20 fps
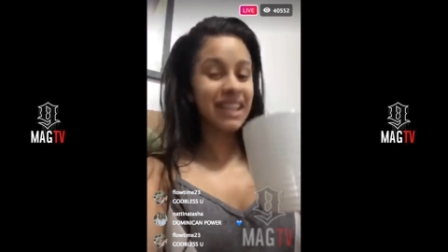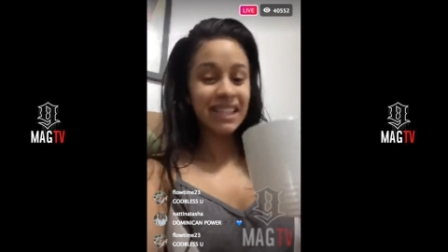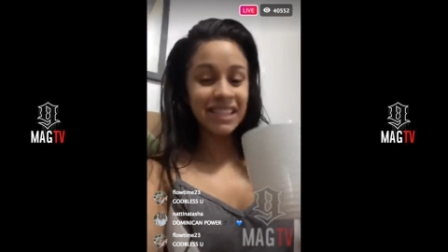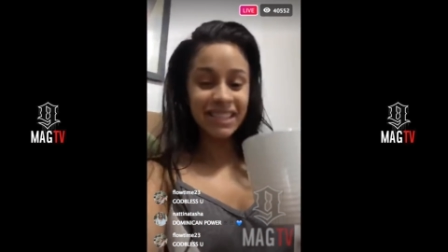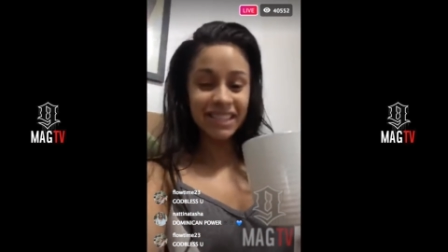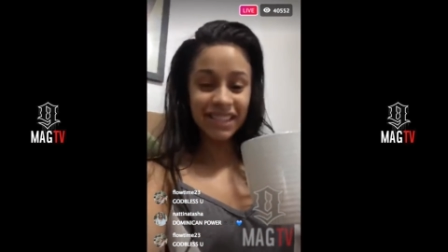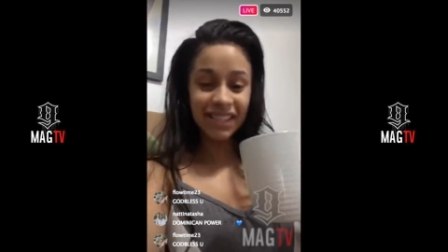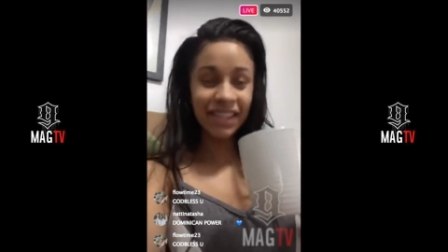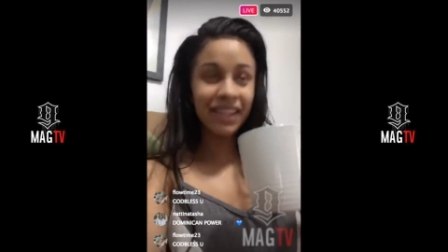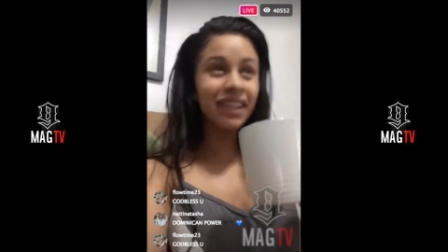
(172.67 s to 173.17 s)

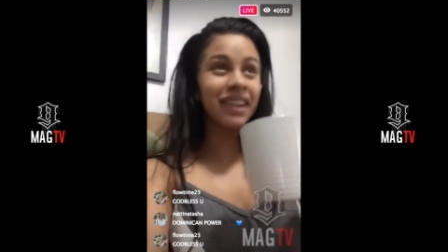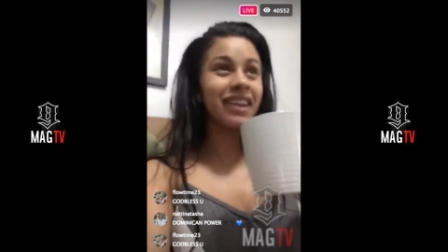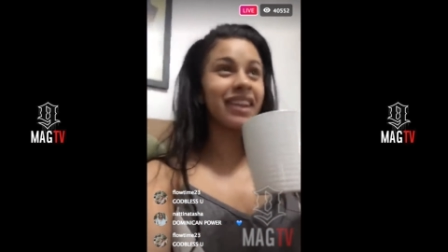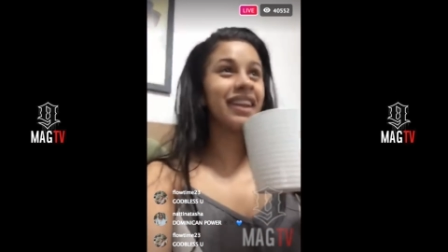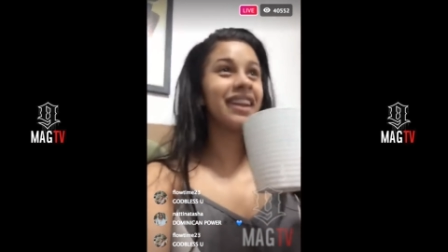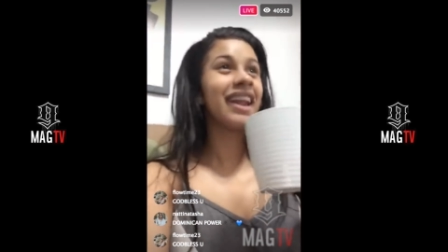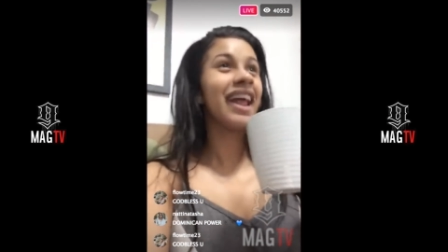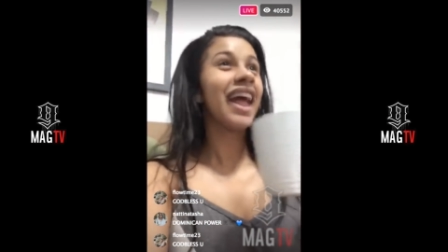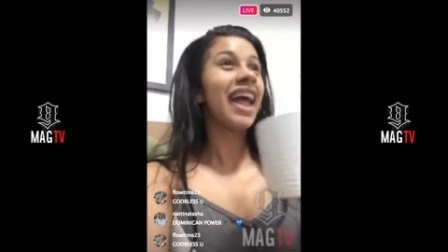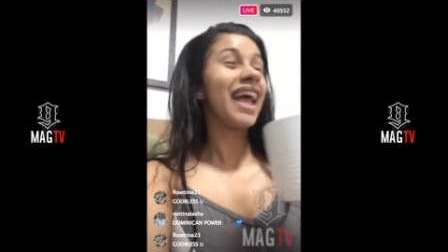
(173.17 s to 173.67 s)

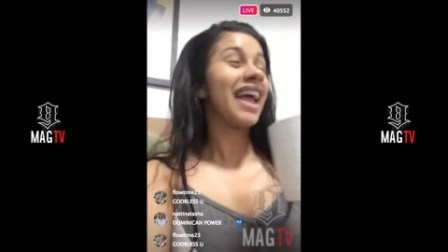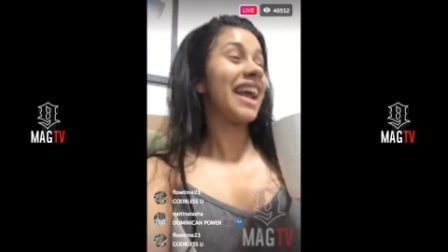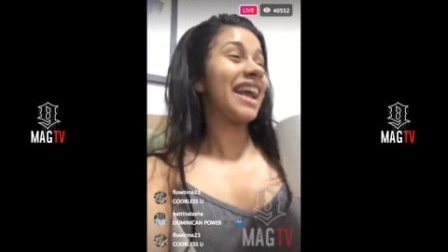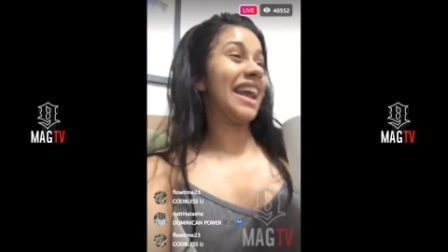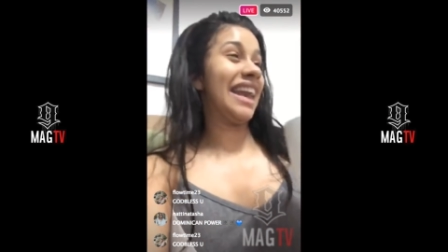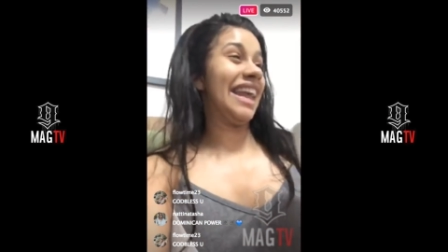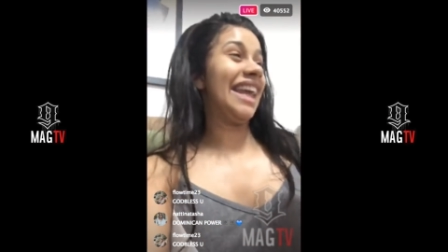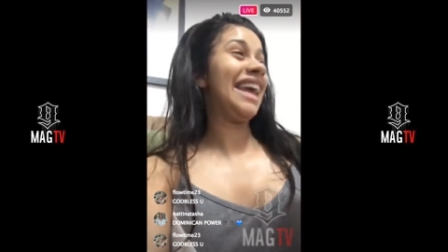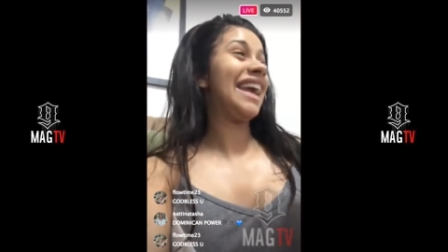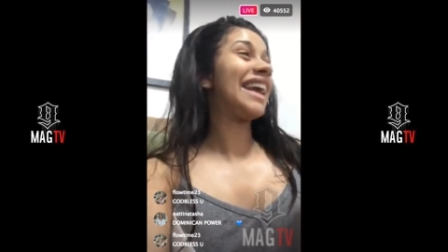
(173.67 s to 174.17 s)
Criminal.
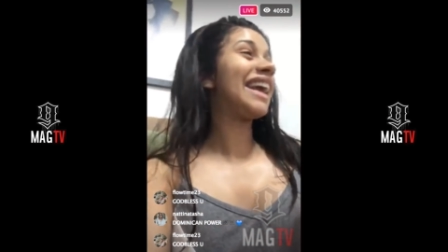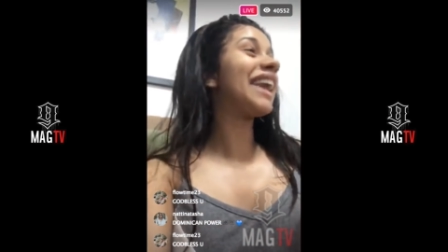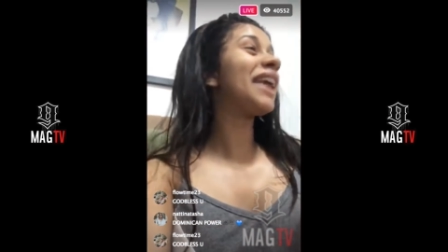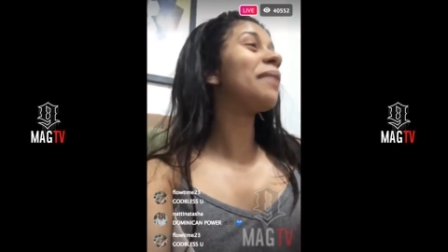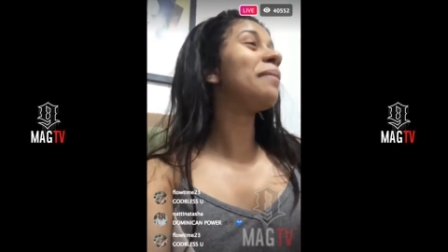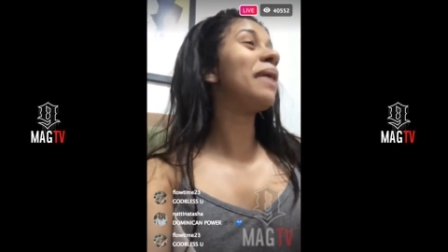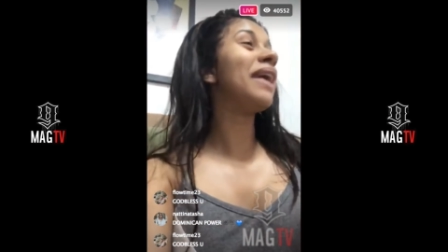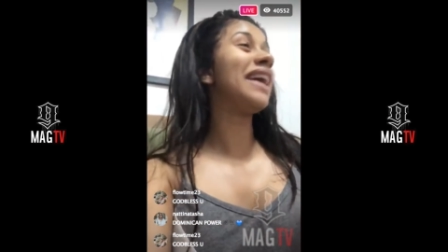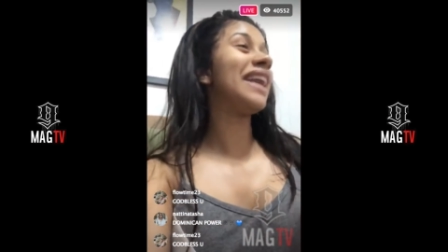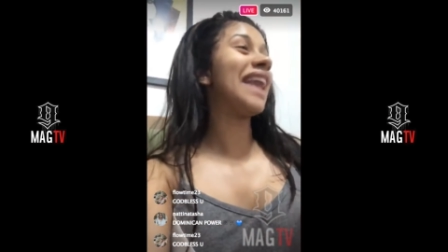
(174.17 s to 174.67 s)
Cri
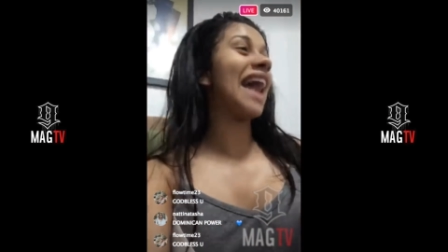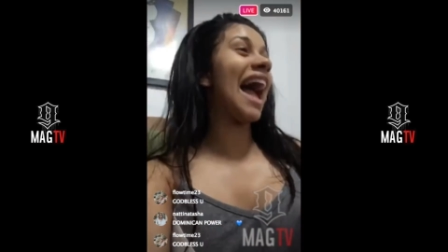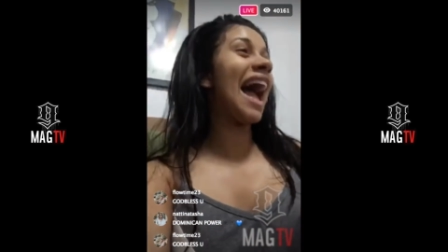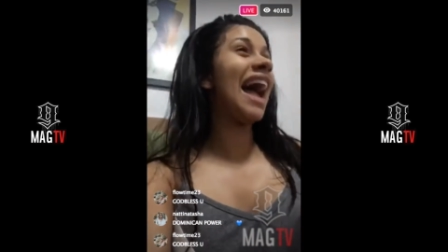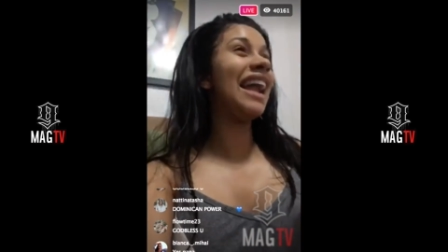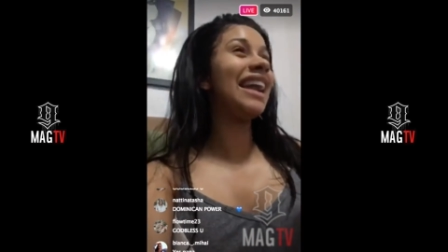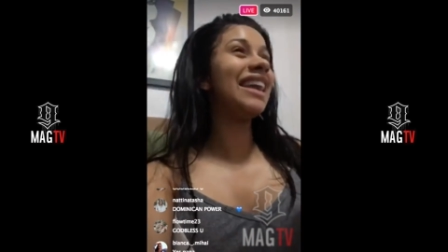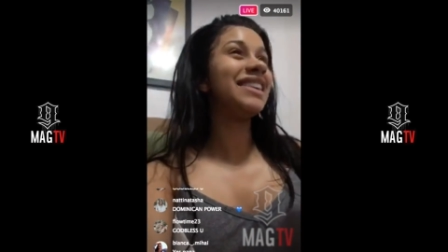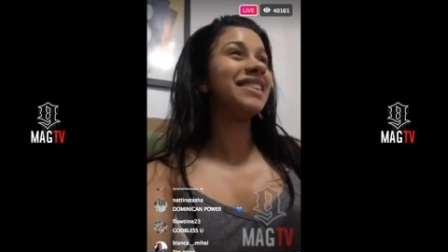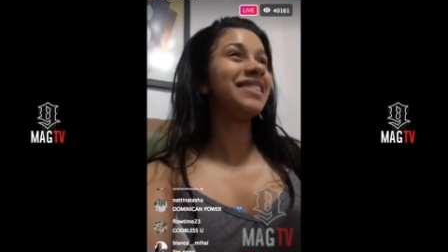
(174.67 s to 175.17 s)

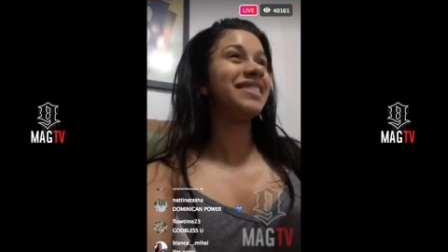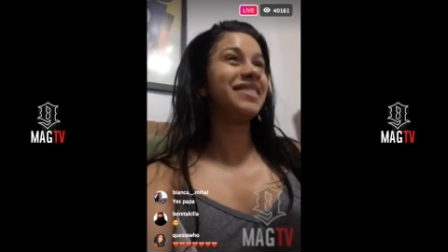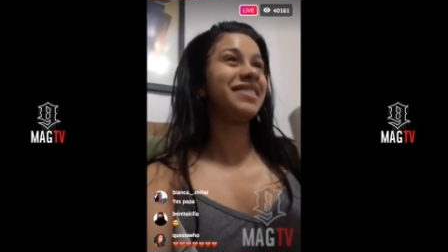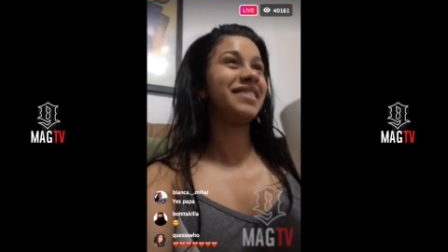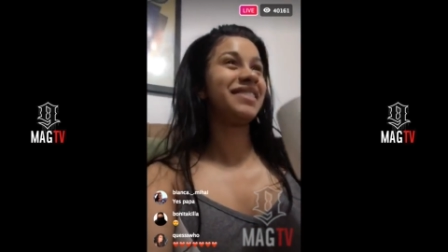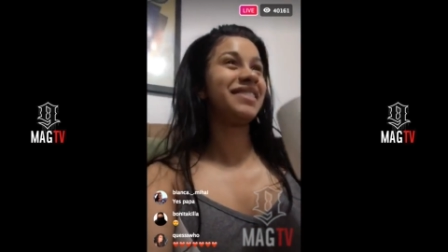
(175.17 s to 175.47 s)
criminal.